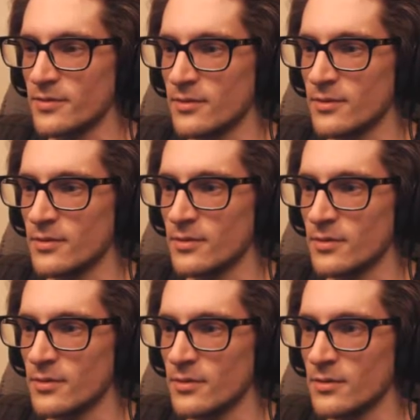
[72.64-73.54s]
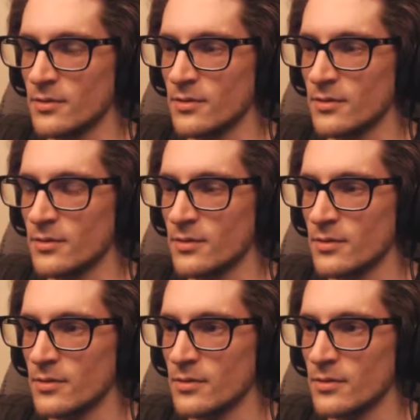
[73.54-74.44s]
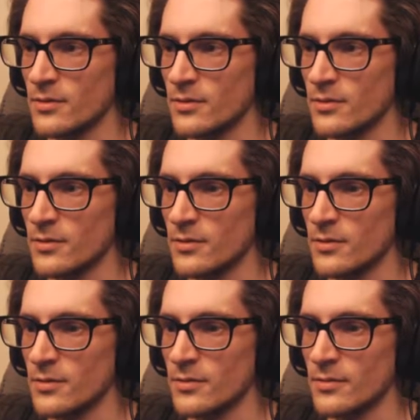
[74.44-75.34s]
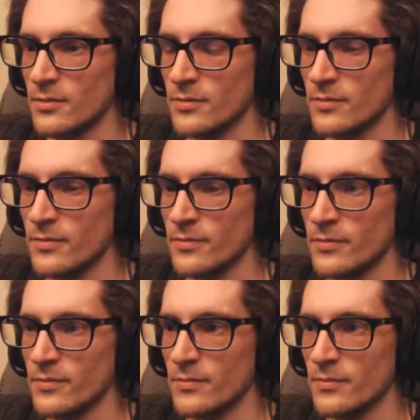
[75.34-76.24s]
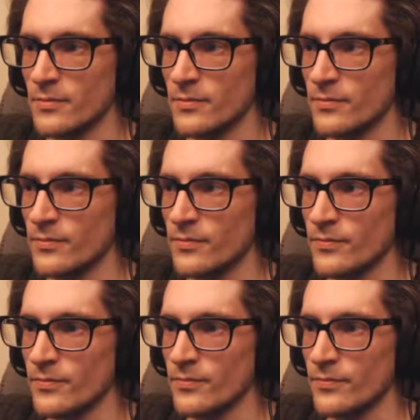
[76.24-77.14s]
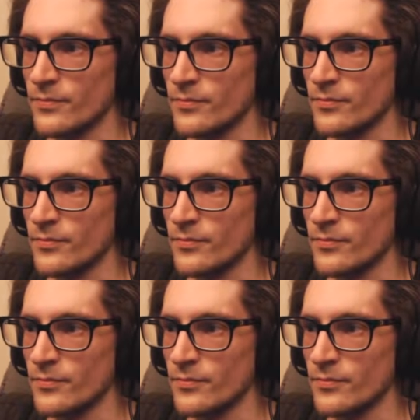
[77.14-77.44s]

No one is speaking in this clip.